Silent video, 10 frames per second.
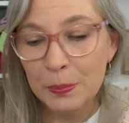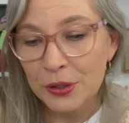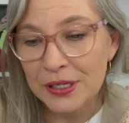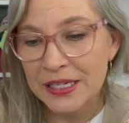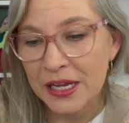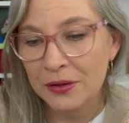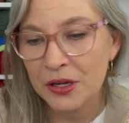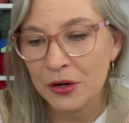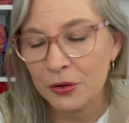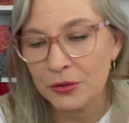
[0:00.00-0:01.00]
put down in
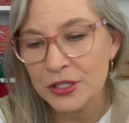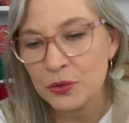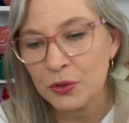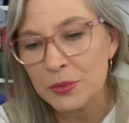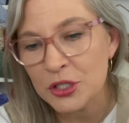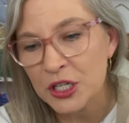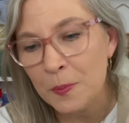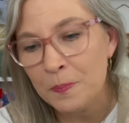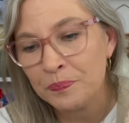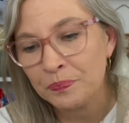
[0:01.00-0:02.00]
her description